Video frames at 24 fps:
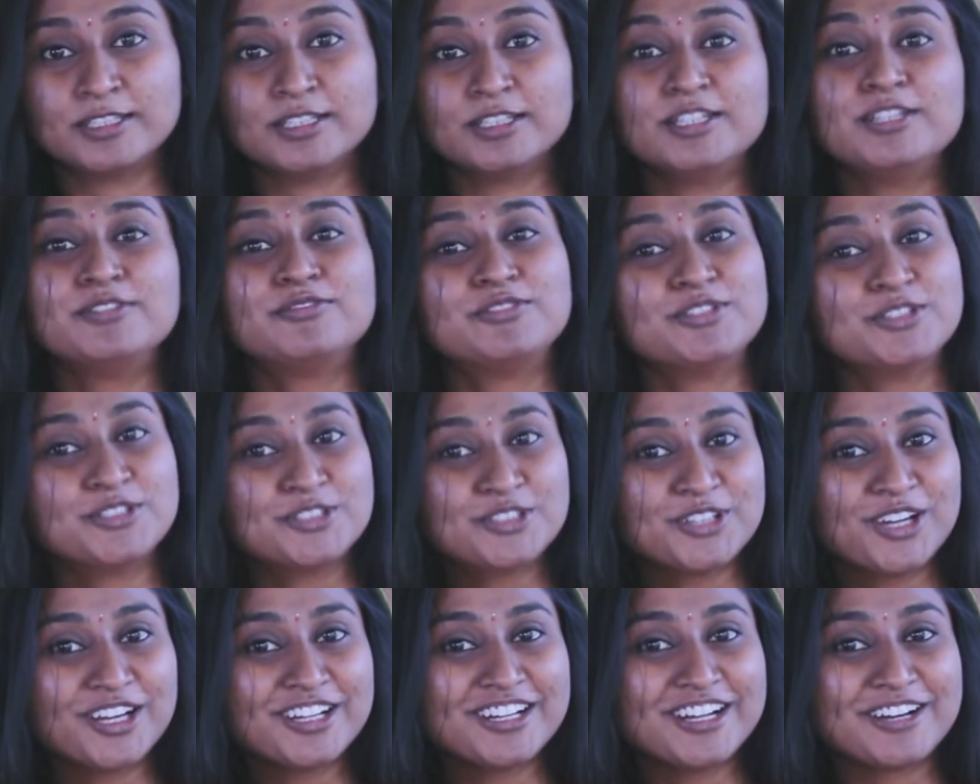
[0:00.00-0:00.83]
If you
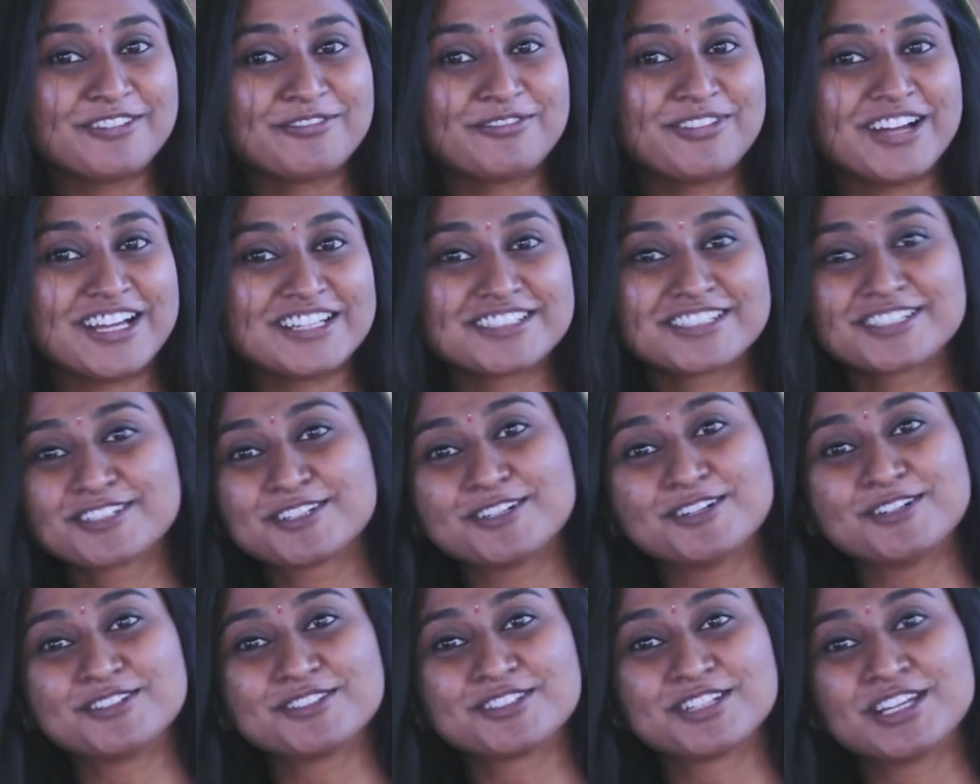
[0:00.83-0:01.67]
join a fashion
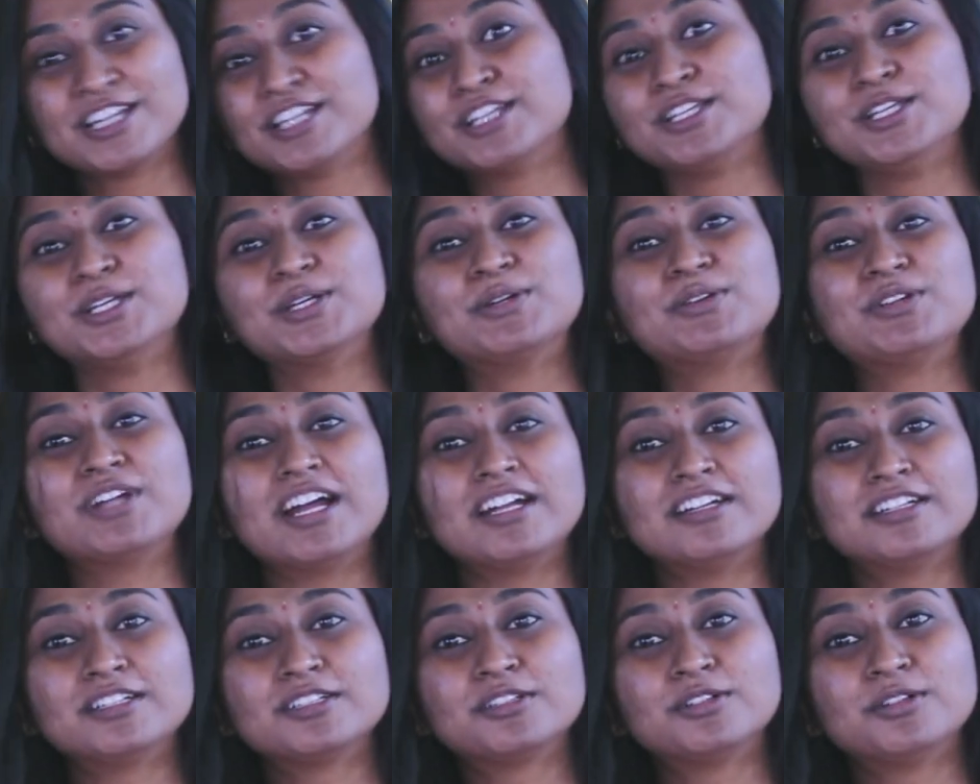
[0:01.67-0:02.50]
course, you would
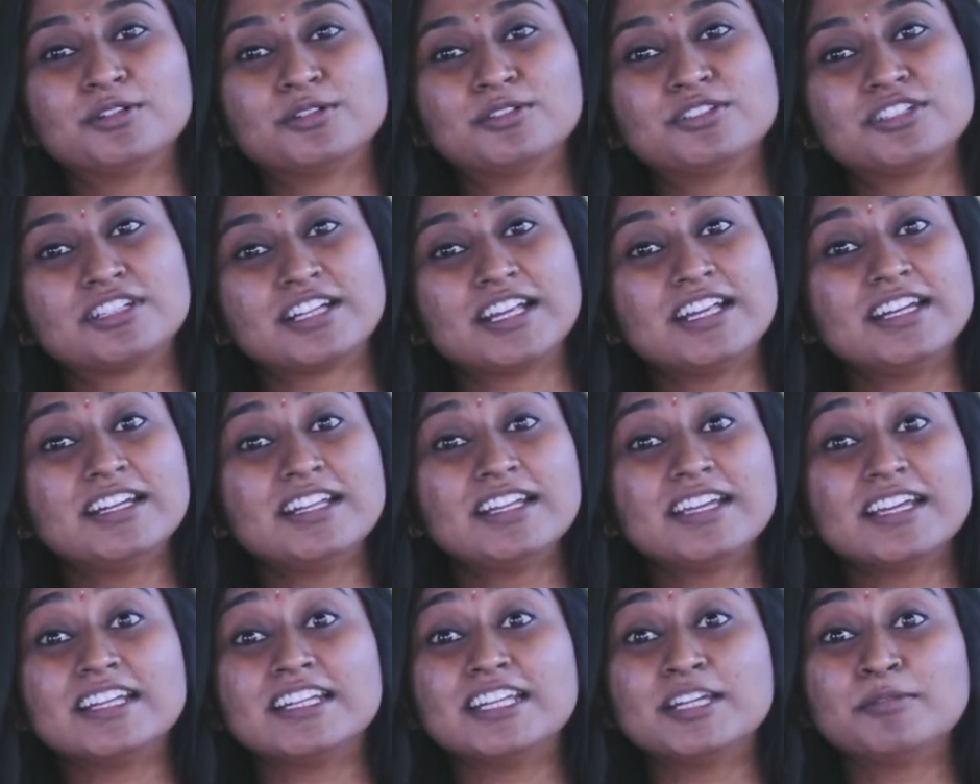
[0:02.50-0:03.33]
undergo
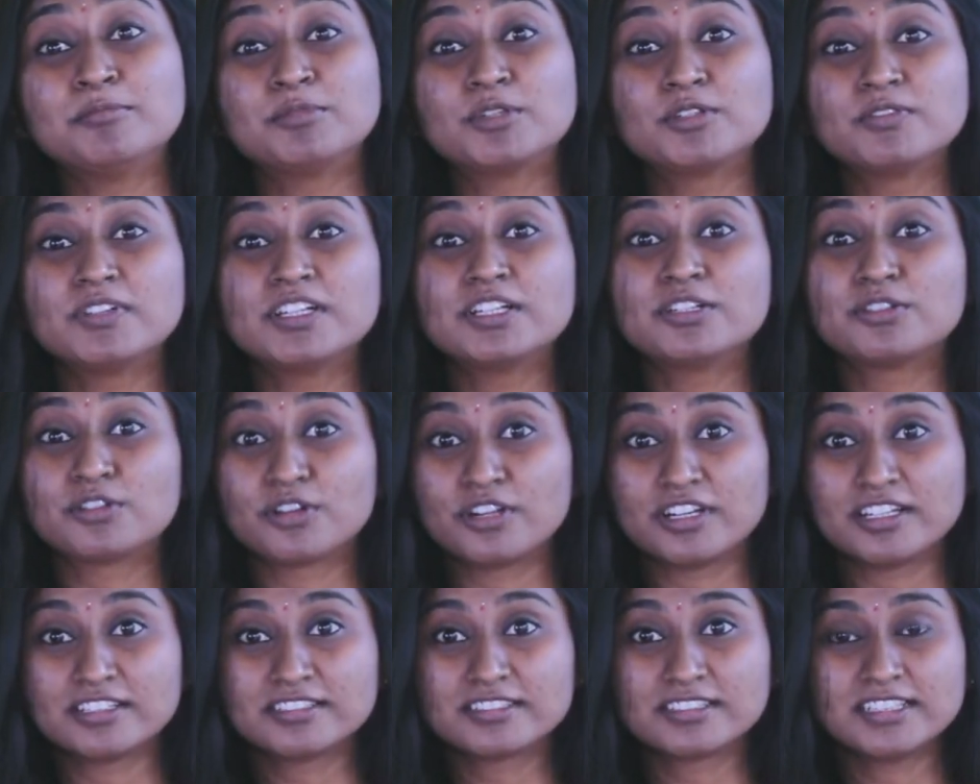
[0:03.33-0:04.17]
training in improving
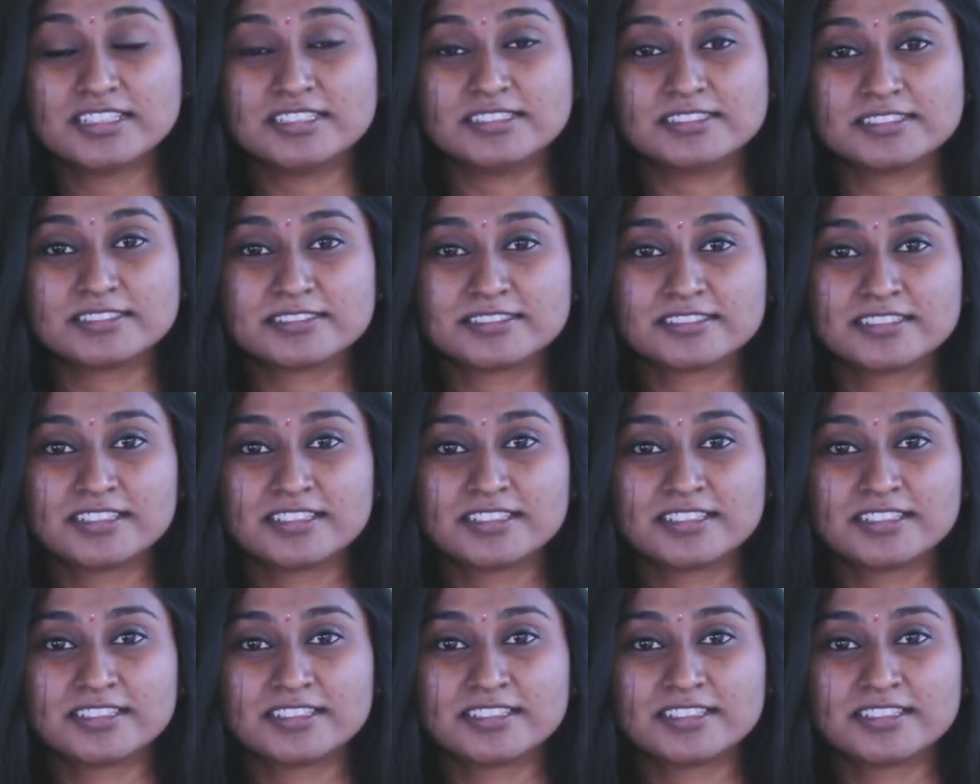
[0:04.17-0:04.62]
drawing skills.